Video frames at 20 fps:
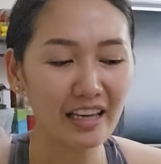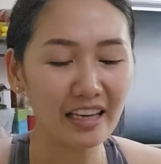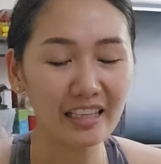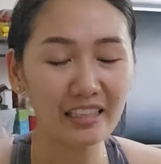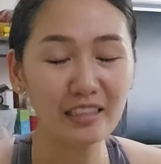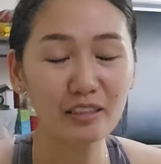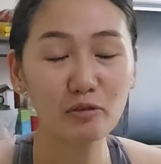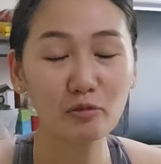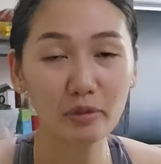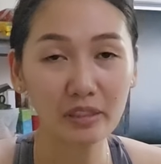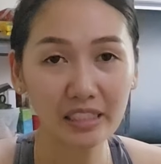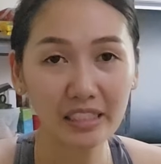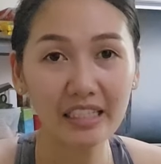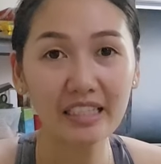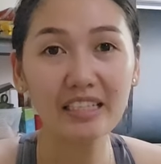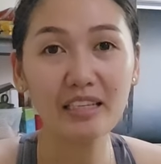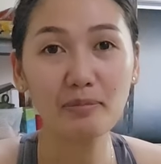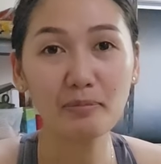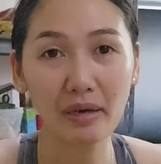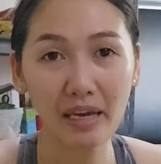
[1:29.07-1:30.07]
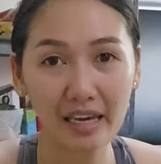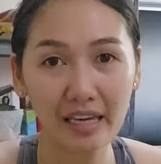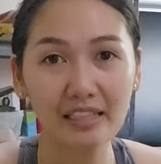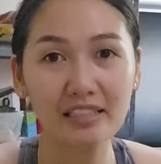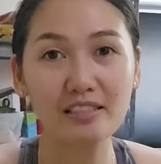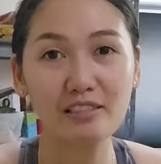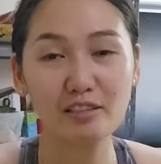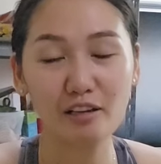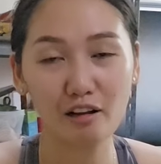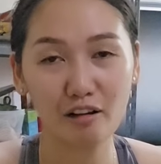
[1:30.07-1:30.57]
it really
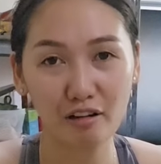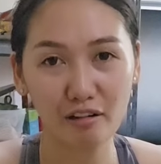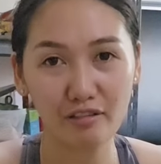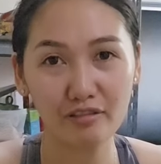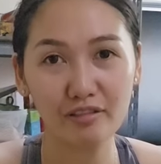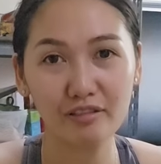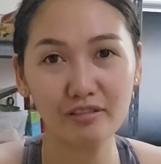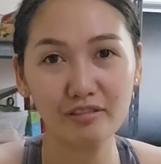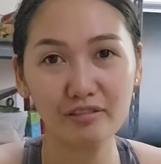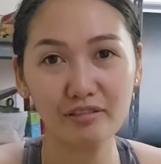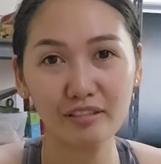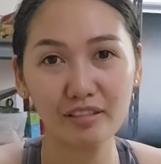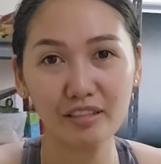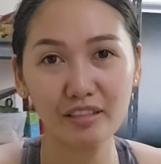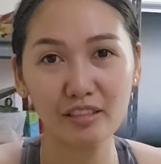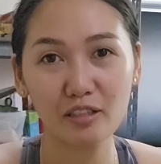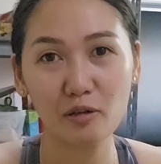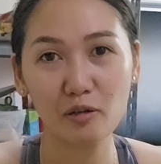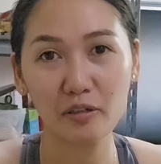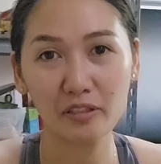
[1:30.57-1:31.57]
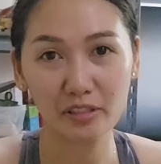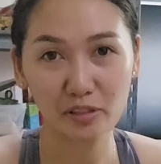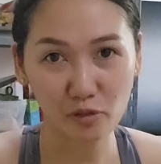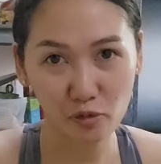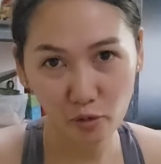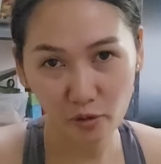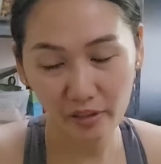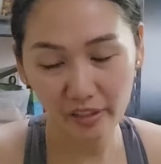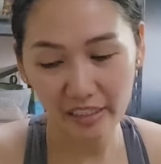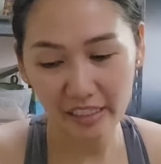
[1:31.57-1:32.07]
depends on your
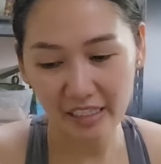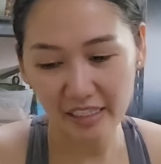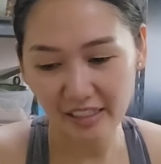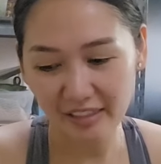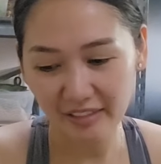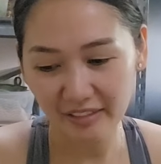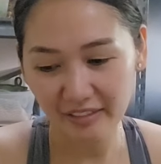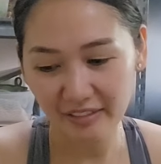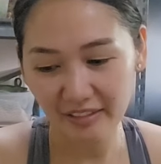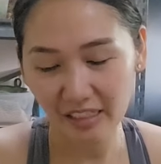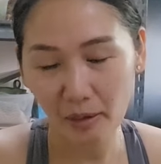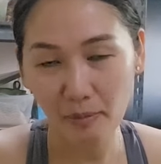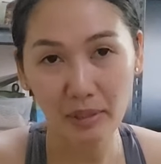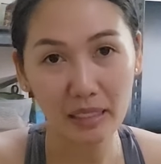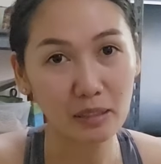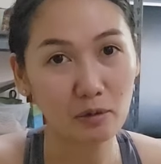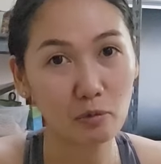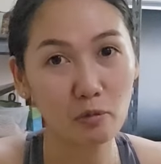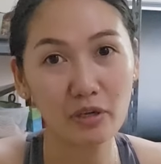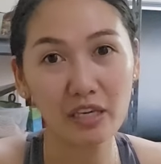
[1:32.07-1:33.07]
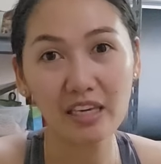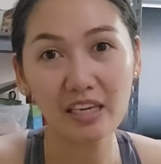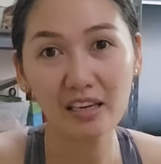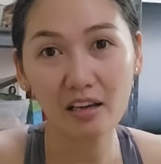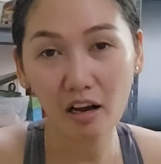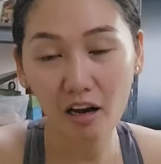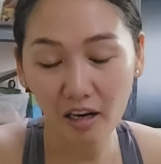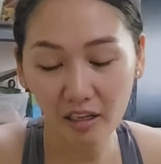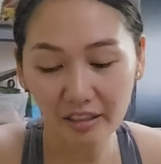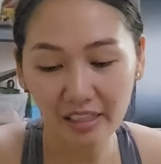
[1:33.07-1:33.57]
story. I mean,
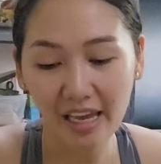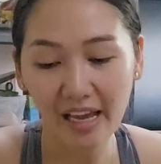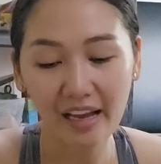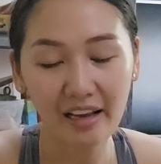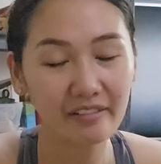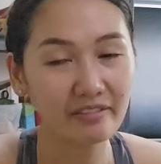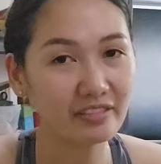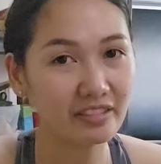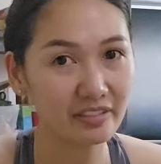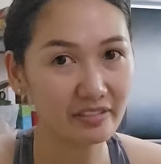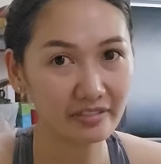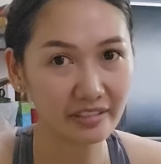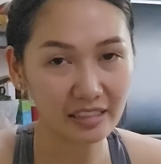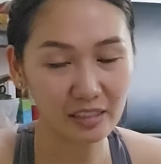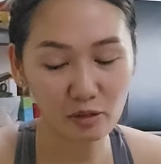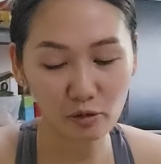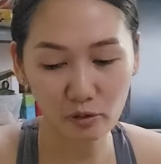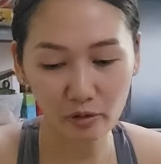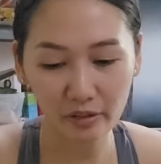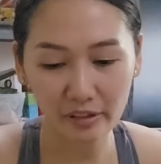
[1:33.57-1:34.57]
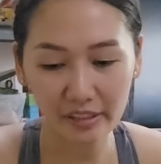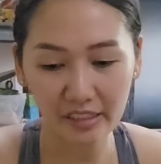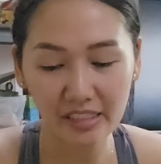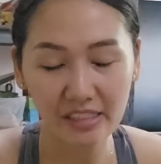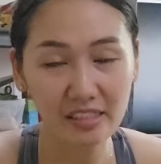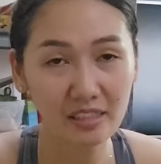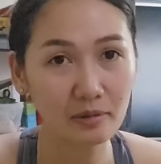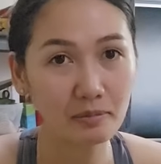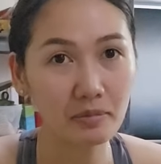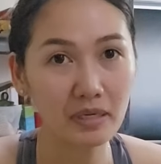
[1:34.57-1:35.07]
we all have different
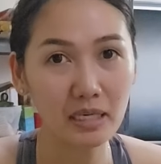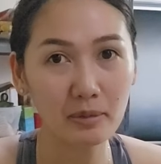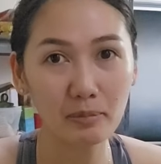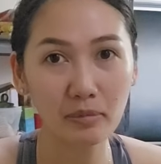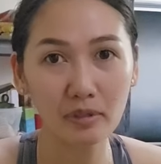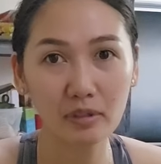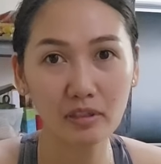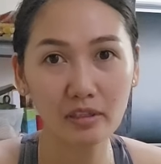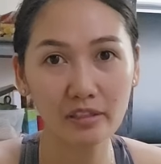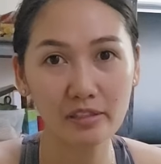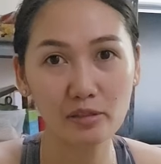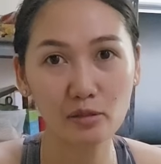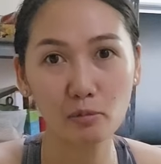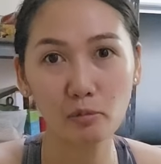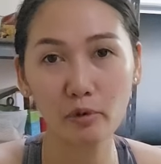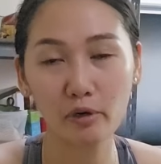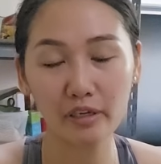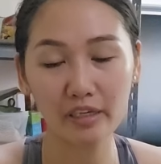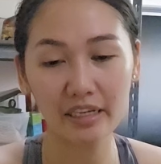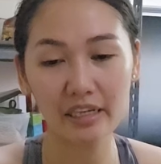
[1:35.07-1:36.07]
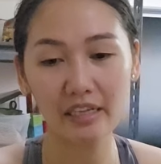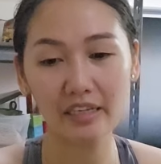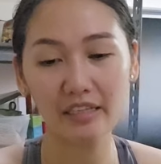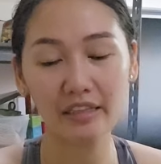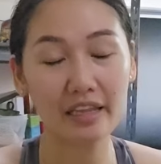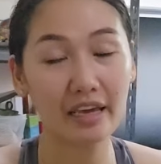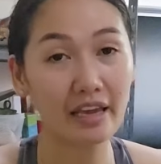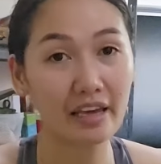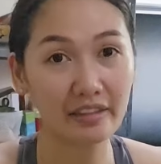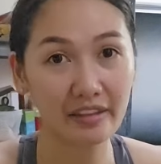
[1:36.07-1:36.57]
stories. Some people are supporting,
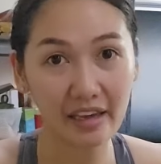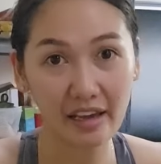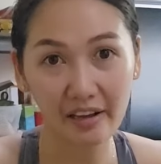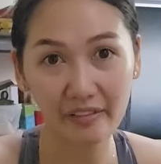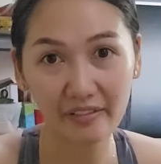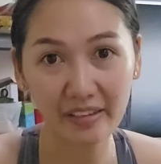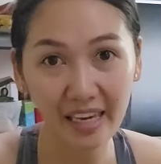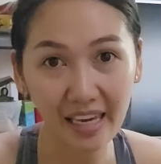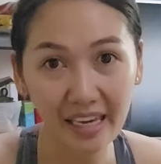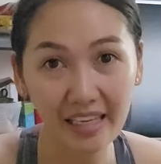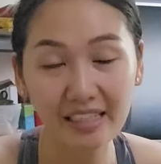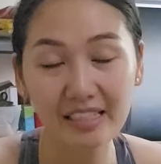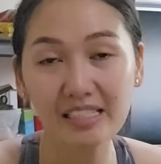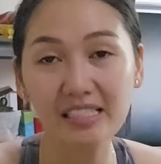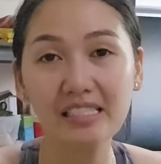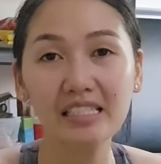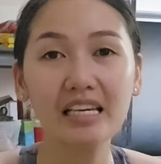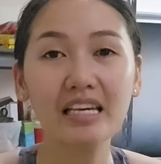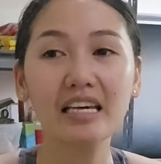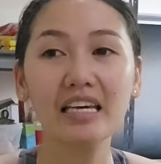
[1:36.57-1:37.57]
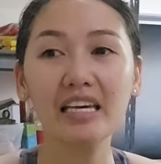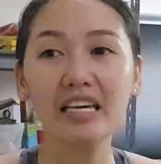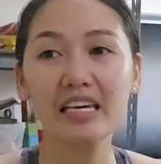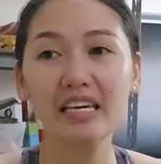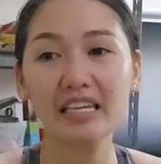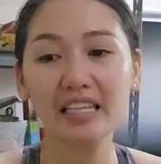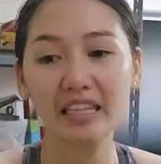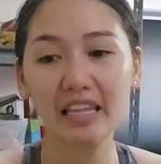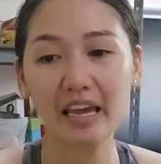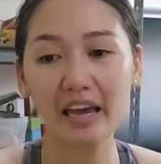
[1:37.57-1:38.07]
they have kids,
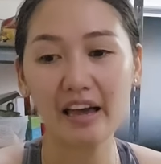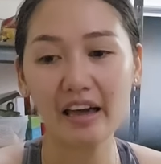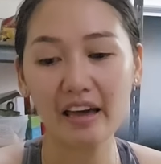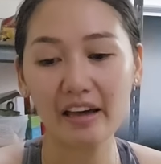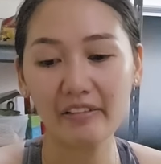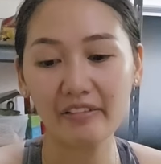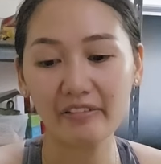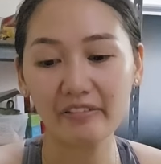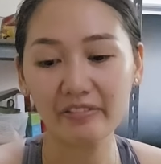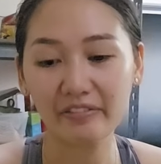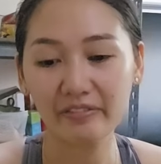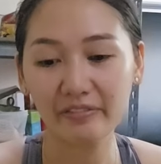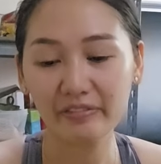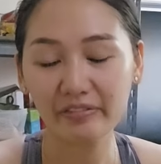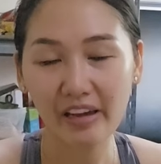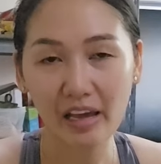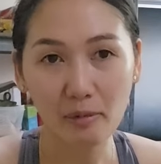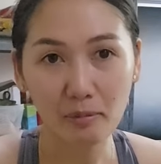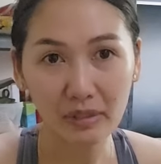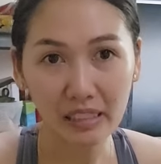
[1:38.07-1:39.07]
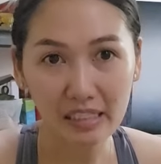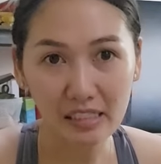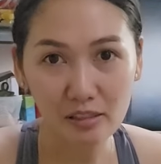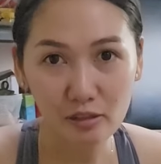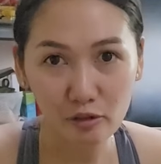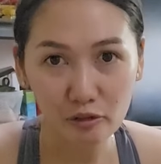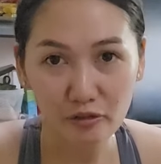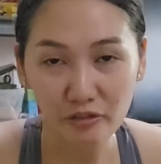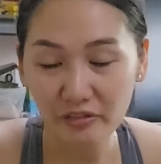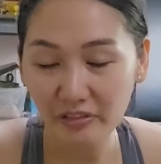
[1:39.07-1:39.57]
they have
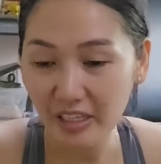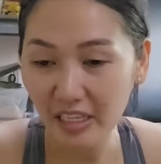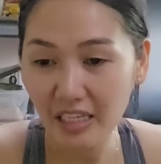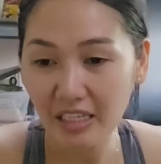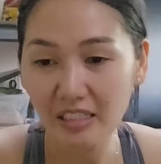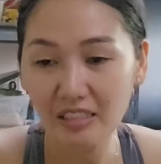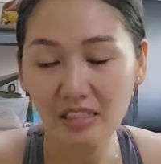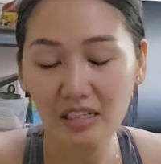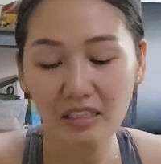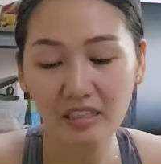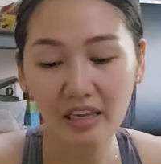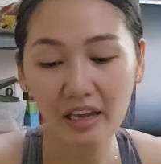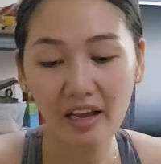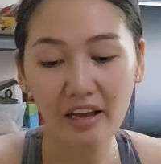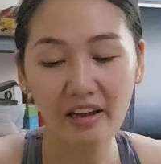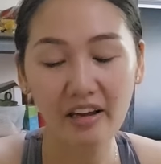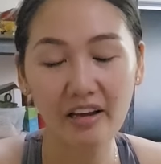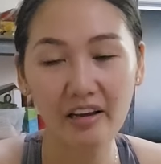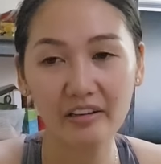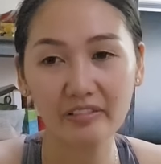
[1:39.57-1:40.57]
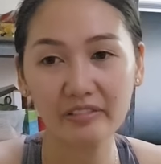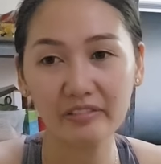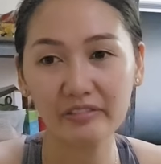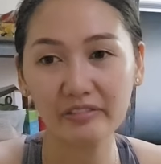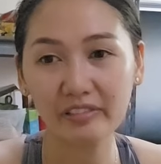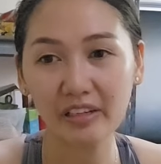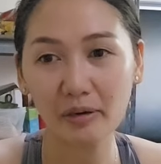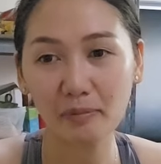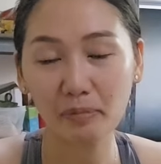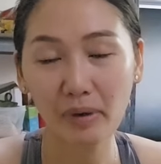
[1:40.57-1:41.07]
families to feed, they have
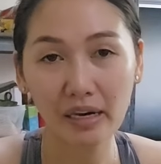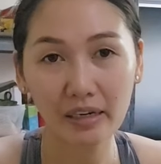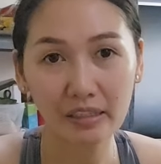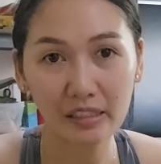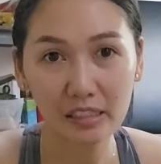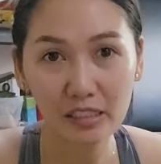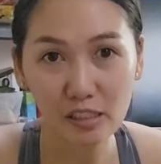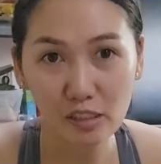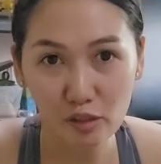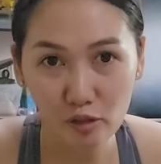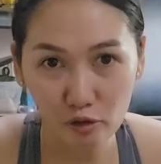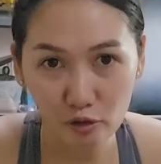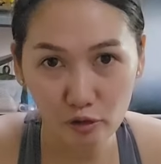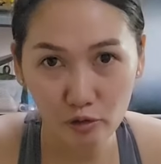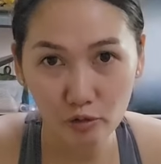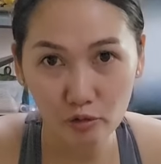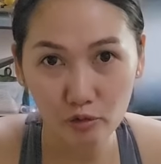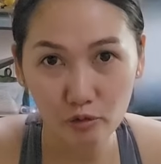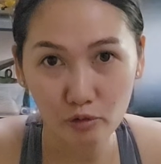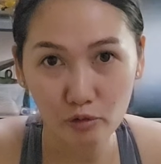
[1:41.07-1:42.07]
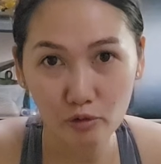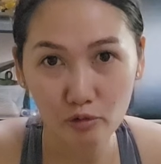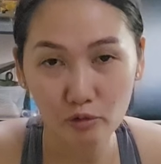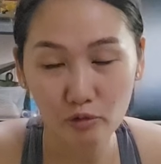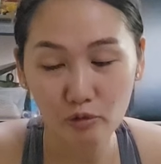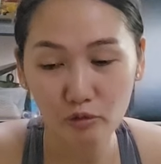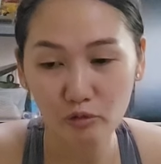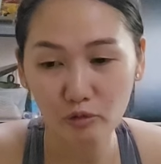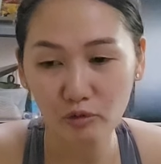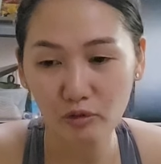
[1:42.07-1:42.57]
parents
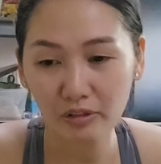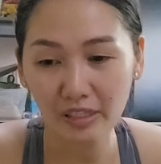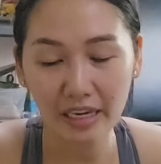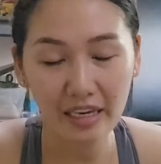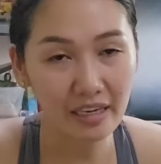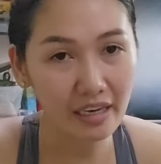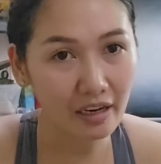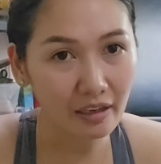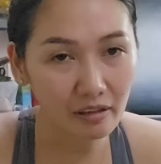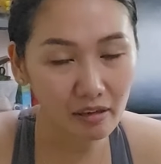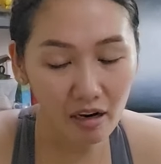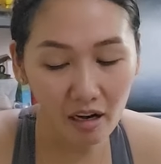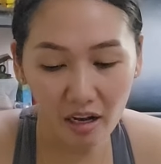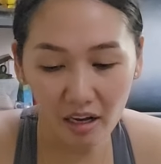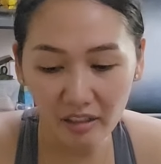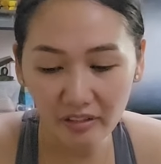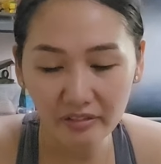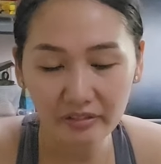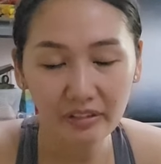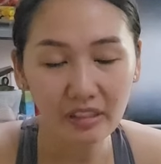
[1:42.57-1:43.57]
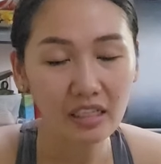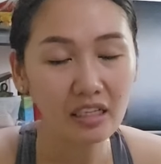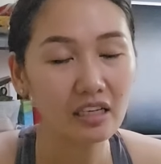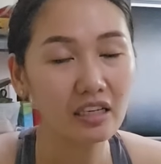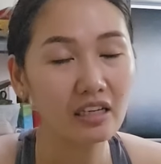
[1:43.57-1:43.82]
to take care of.